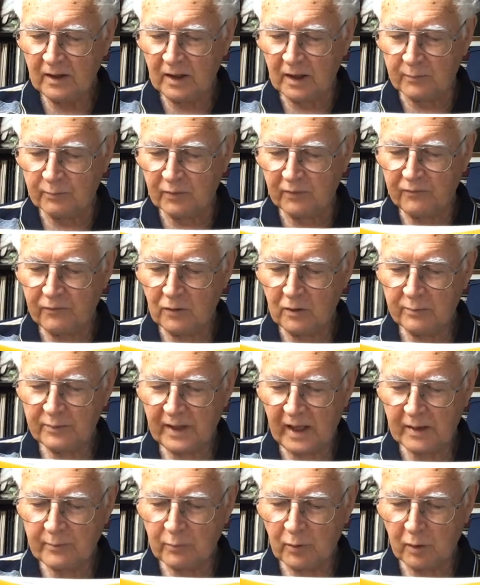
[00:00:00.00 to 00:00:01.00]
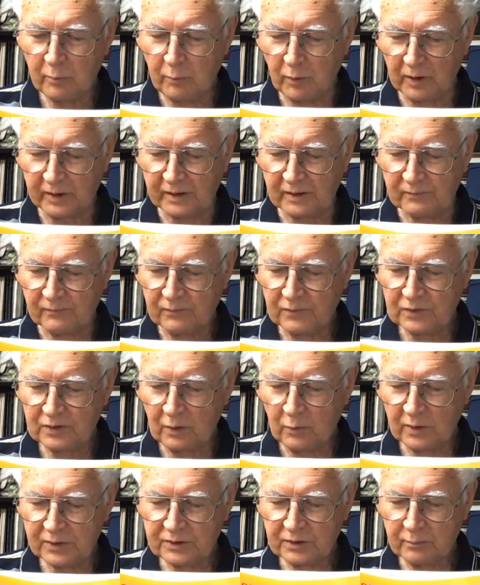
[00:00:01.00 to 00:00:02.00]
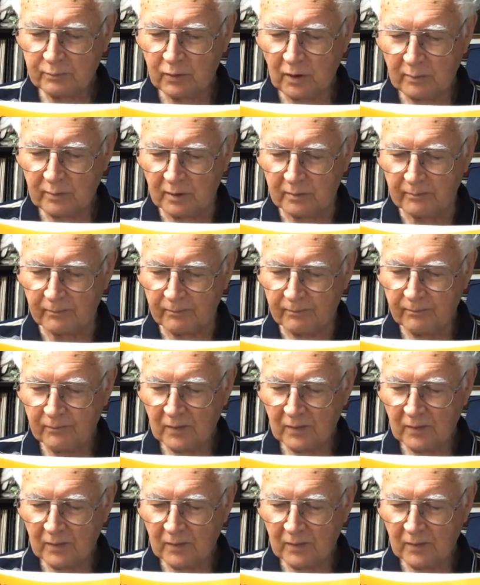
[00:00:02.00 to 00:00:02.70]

It performed admirably. So what's the problem?